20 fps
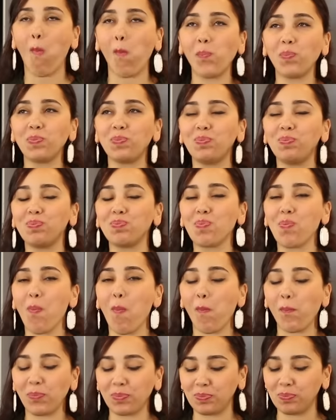
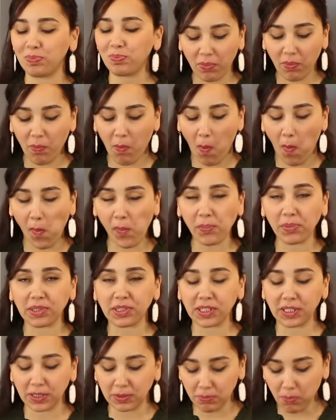Oh my
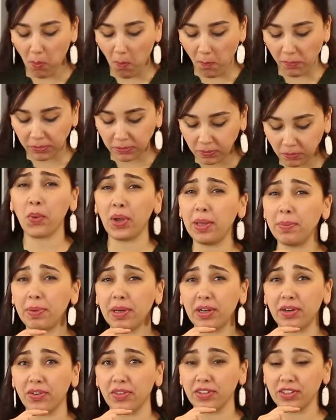God. Way
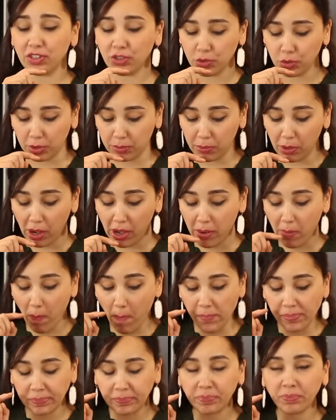better than store-bought.
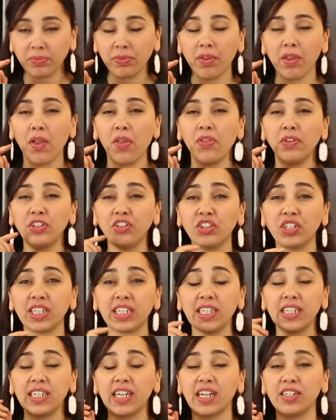The
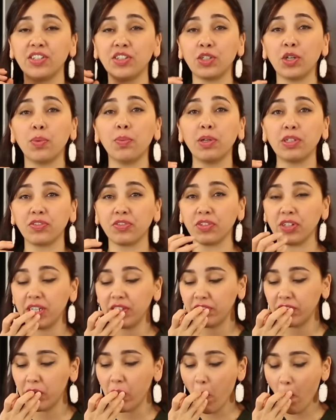chicken has so much
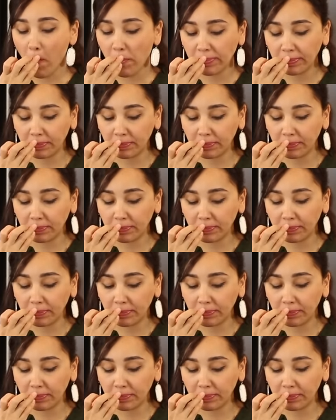flavor.